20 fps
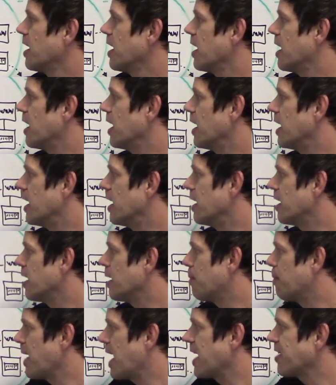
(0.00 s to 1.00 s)

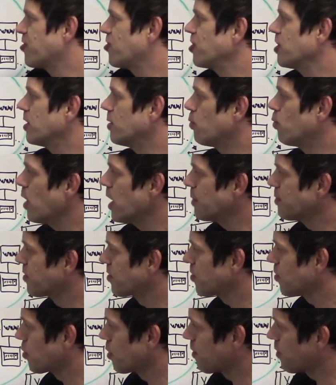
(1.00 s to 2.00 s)
Apache web
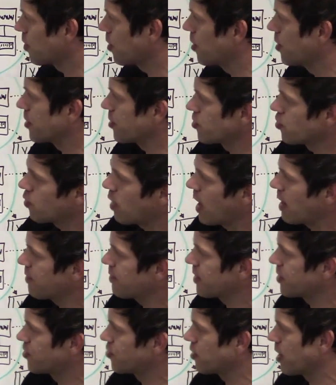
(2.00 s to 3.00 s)
server and a
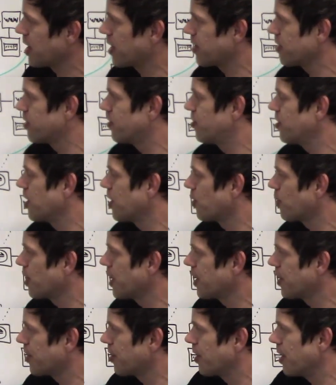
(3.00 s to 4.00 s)
traffic
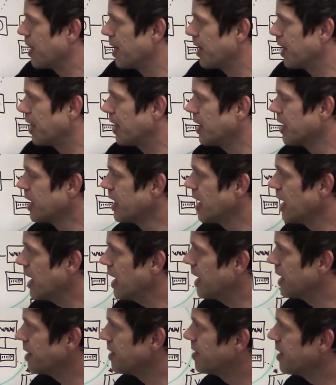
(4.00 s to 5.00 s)
generator and
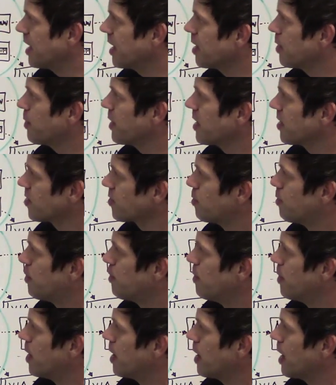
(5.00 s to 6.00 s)
a database
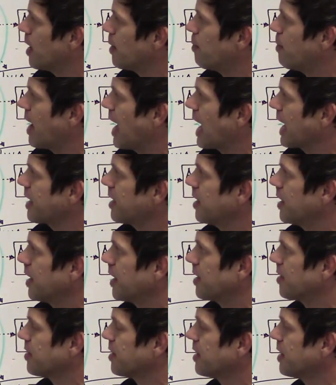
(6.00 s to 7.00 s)

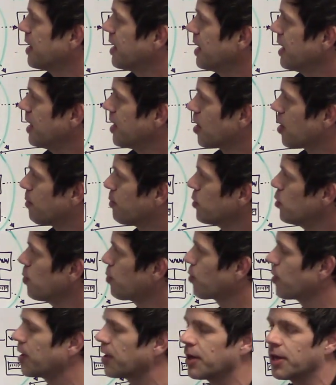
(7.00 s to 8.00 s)
backend in our
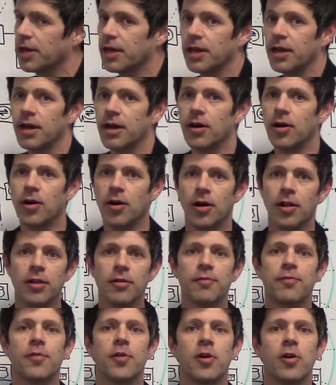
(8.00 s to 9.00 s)
blueprint. All
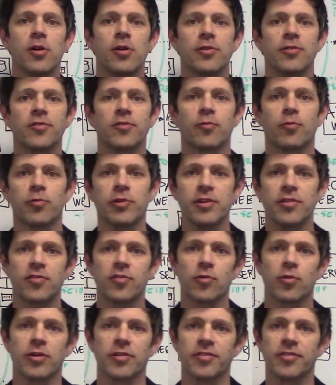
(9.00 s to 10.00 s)
of those
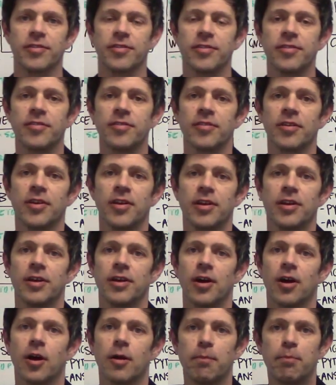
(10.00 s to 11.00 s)
resources
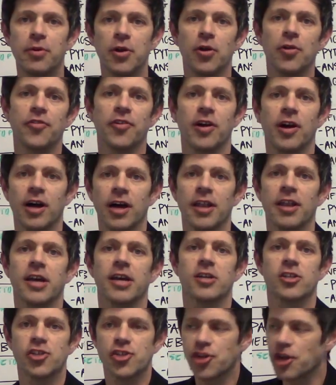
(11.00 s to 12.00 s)
are built on
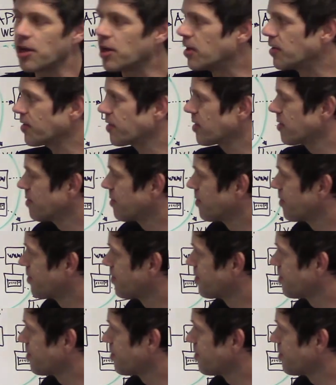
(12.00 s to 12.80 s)
shells.